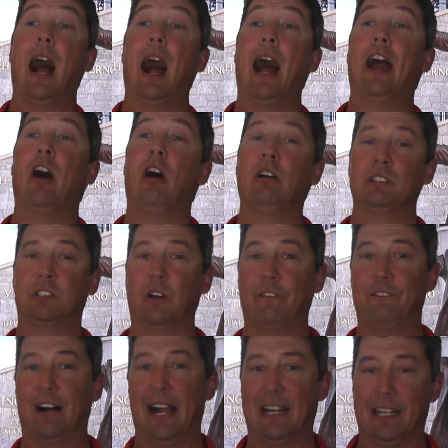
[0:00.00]
I
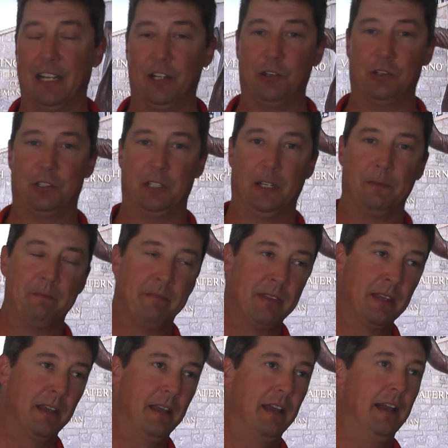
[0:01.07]
also find it interesting,